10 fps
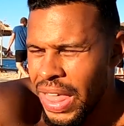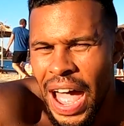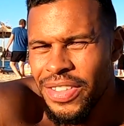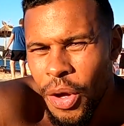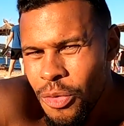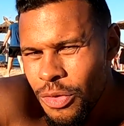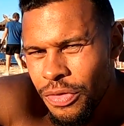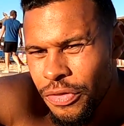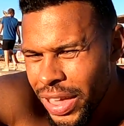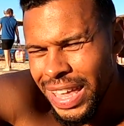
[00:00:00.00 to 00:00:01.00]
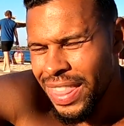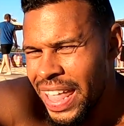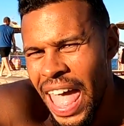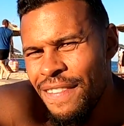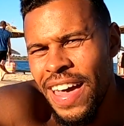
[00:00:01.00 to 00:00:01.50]
I don't think
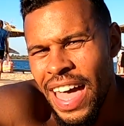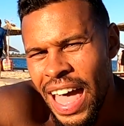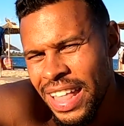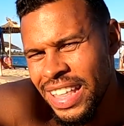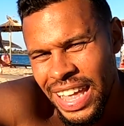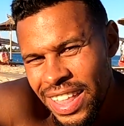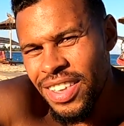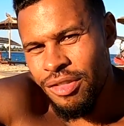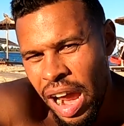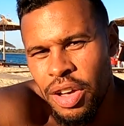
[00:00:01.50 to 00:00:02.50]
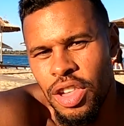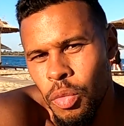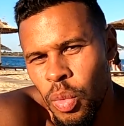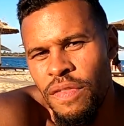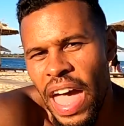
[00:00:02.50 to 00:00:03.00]
they'd ever had an
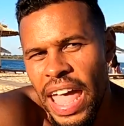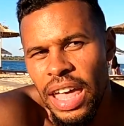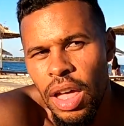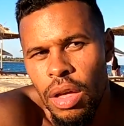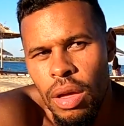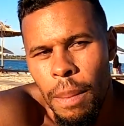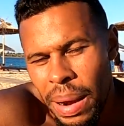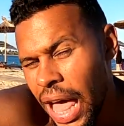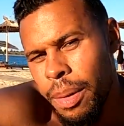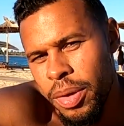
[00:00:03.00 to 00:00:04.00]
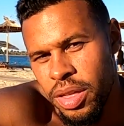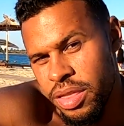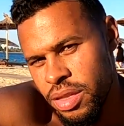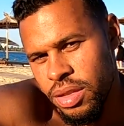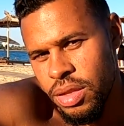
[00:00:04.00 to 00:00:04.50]
interaction with a black
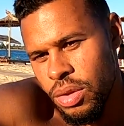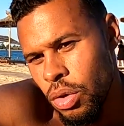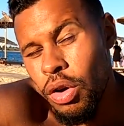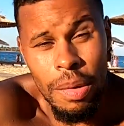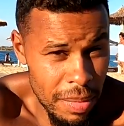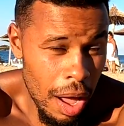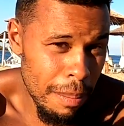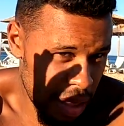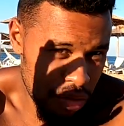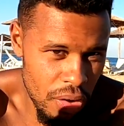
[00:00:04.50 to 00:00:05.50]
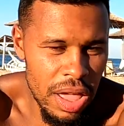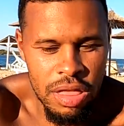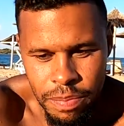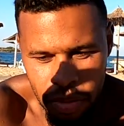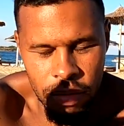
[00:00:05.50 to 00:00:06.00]
person or I'm mixed
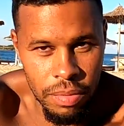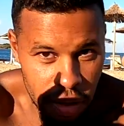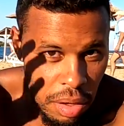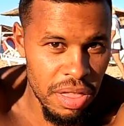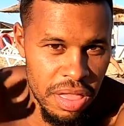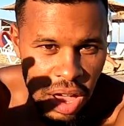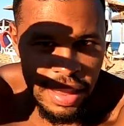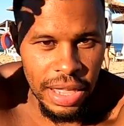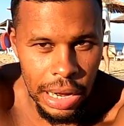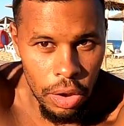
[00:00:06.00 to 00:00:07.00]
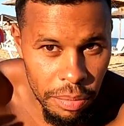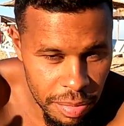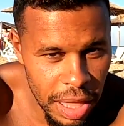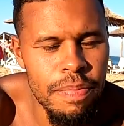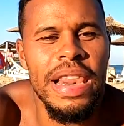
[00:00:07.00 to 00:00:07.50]
race but you know society
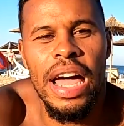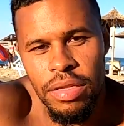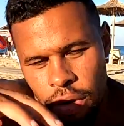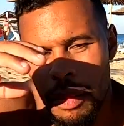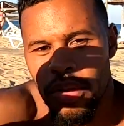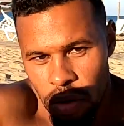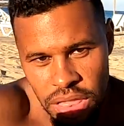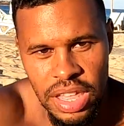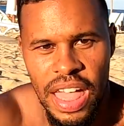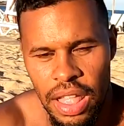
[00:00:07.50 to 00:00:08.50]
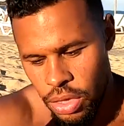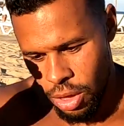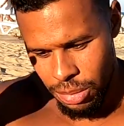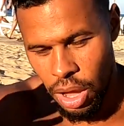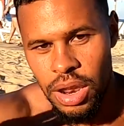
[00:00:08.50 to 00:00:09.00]
clumps me as black so I'm using that
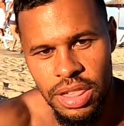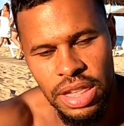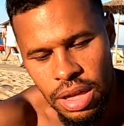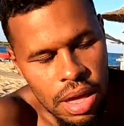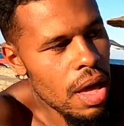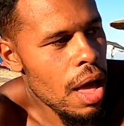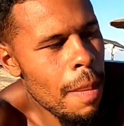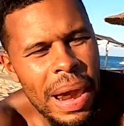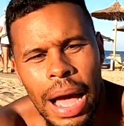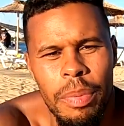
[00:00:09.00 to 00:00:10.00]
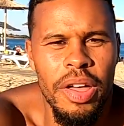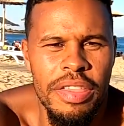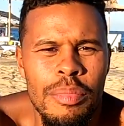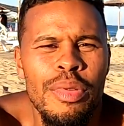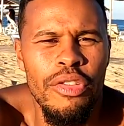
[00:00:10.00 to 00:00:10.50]
terminology a black
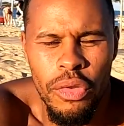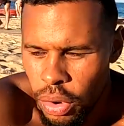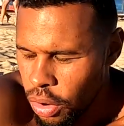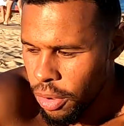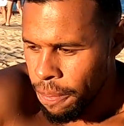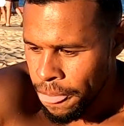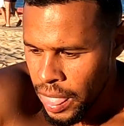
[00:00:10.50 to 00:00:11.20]
person before